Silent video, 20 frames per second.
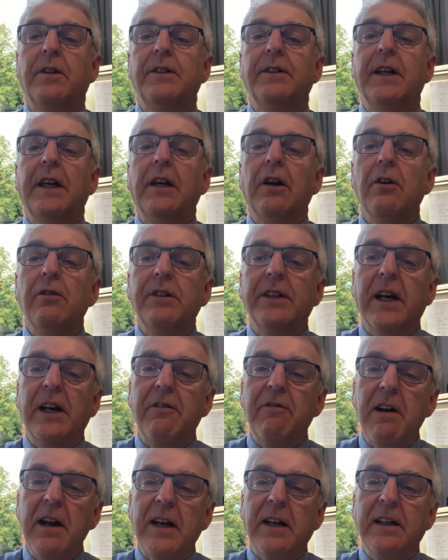and they go
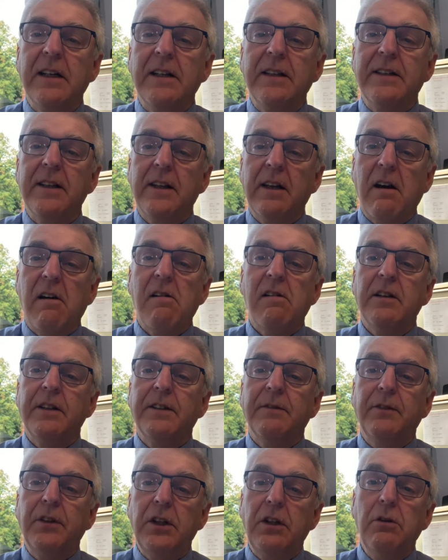directly to the heart
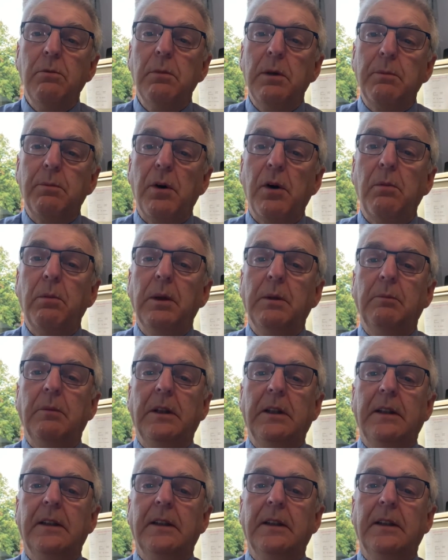of the human problem.